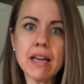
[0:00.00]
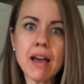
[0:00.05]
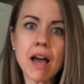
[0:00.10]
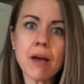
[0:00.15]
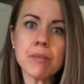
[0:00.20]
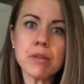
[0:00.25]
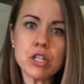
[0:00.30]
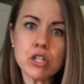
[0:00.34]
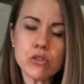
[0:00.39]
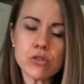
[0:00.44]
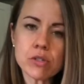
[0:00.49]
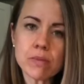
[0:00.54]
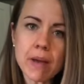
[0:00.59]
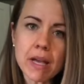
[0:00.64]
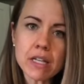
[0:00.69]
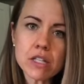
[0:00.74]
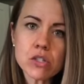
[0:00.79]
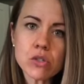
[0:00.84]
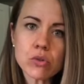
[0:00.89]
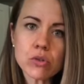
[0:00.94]
I'm gonna use my
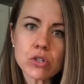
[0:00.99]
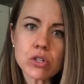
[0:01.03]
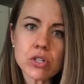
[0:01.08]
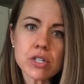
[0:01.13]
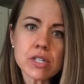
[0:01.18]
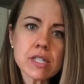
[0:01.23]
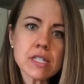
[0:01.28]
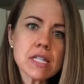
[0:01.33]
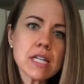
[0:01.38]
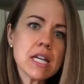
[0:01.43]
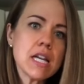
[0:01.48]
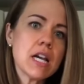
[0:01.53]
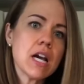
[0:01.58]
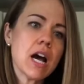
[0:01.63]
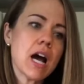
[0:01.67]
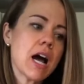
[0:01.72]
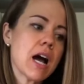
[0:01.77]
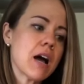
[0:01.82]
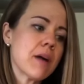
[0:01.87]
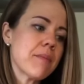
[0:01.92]
zoodles.
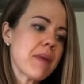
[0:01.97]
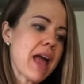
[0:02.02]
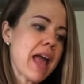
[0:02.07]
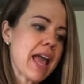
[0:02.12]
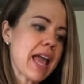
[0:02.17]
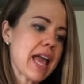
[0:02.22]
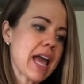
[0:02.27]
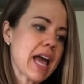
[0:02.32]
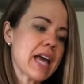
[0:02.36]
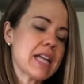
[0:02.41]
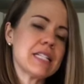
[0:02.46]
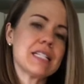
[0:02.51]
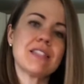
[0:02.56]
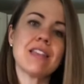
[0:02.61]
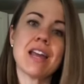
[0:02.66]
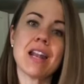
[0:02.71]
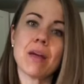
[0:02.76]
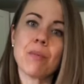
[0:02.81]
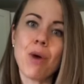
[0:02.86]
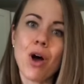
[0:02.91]
And
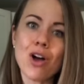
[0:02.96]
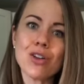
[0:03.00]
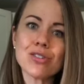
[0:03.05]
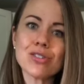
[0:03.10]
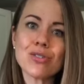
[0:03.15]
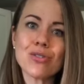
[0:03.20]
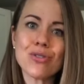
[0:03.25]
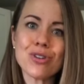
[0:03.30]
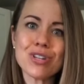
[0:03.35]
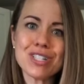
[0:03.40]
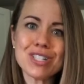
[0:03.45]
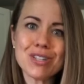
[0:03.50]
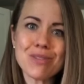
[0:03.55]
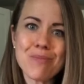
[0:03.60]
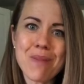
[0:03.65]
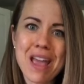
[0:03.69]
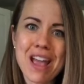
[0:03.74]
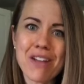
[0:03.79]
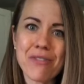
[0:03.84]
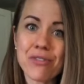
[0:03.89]
then I'm also going to
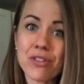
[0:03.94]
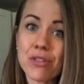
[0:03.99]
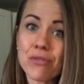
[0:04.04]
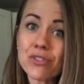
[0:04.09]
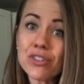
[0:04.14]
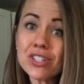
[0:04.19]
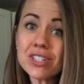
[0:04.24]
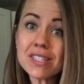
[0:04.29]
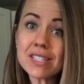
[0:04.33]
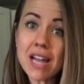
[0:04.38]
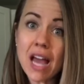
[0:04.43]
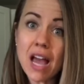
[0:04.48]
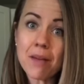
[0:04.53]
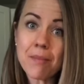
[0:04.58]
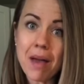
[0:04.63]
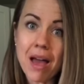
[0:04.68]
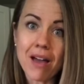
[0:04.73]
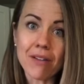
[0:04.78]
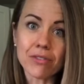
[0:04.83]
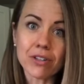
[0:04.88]
make, for the first time
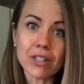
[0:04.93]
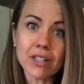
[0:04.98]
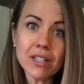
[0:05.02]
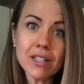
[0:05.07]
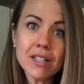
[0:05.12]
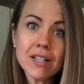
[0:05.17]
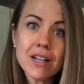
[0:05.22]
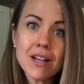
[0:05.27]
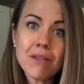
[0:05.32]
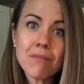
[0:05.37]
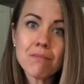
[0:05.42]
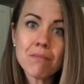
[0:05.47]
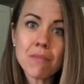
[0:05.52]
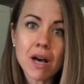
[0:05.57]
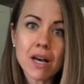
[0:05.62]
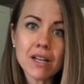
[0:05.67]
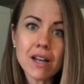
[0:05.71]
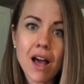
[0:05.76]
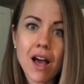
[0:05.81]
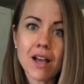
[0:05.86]
ever,
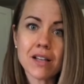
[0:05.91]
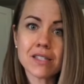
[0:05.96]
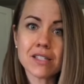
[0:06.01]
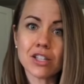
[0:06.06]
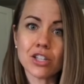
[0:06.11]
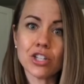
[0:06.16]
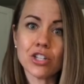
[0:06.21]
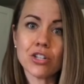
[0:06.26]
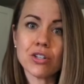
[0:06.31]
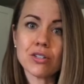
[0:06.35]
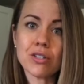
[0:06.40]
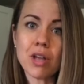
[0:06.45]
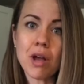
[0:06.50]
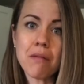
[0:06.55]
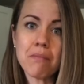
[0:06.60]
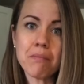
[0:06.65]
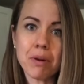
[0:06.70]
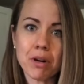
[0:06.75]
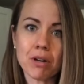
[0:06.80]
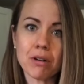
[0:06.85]
MudHustler's
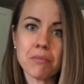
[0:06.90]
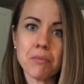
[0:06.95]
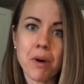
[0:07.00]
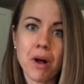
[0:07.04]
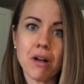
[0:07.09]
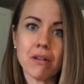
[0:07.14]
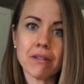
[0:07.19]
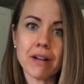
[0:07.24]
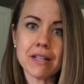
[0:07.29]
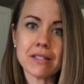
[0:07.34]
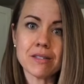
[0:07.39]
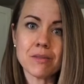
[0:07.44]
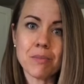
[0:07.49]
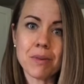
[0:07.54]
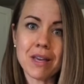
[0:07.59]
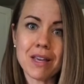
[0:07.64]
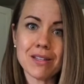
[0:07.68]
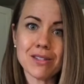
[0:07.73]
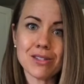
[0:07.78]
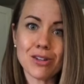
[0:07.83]
BirdBall
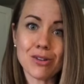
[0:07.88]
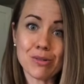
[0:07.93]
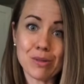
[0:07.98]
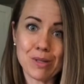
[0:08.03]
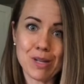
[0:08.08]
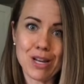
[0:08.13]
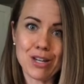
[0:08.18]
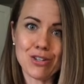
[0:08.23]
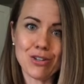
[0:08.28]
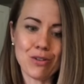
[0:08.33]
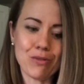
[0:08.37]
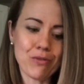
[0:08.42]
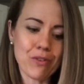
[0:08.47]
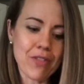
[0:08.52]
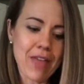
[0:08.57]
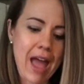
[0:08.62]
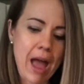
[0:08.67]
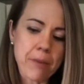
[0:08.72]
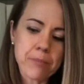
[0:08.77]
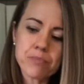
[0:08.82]
recipe. So stay tuned for
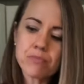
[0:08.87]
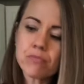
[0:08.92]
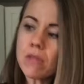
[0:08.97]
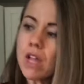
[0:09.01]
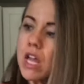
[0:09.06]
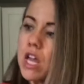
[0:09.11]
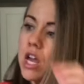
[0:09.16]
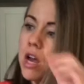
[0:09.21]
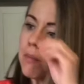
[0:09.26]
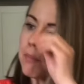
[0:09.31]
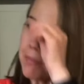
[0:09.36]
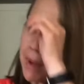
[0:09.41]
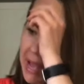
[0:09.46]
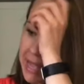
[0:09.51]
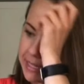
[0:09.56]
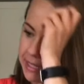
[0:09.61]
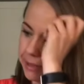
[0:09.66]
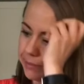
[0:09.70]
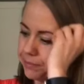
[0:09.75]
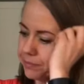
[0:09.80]
that.
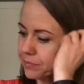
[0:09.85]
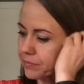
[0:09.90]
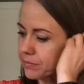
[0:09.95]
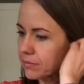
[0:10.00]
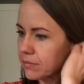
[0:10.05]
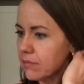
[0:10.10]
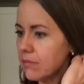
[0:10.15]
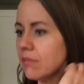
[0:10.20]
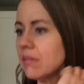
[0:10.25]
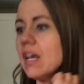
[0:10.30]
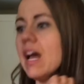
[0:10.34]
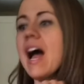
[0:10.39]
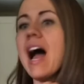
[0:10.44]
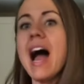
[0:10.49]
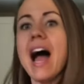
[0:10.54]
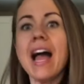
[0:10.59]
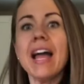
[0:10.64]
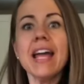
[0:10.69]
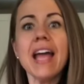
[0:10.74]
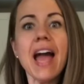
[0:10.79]
But
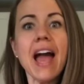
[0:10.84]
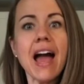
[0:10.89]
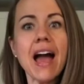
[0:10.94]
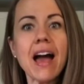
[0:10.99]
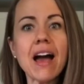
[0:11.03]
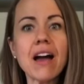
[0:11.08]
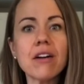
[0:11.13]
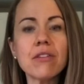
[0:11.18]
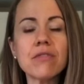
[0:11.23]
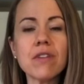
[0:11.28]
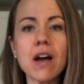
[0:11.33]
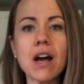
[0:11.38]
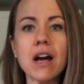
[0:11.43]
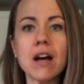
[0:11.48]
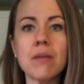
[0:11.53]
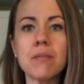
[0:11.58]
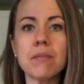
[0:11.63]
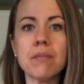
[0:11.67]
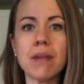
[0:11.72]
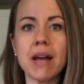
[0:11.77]
I have
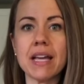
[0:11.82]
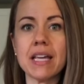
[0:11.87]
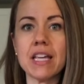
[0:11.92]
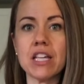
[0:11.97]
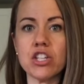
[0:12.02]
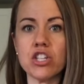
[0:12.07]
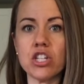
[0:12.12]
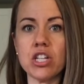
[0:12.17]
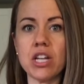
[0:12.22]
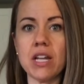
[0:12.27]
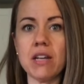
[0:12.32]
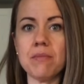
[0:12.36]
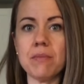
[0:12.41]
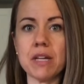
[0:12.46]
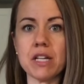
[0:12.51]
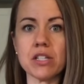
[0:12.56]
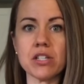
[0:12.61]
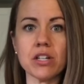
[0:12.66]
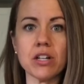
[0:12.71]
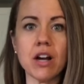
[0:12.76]
my KitchenAid
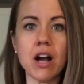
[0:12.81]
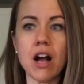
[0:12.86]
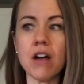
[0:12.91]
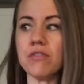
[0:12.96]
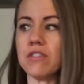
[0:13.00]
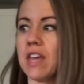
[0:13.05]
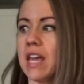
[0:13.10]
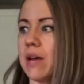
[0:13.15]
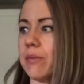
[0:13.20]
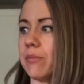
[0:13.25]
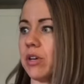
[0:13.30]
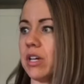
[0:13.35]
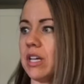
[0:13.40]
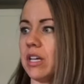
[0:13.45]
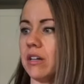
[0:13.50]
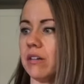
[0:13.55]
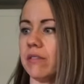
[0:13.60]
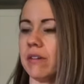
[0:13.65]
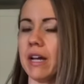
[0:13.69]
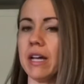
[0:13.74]
mixer off camera
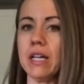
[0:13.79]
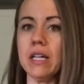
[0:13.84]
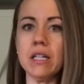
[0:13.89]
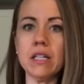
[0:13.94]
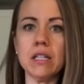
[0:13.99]
here, right?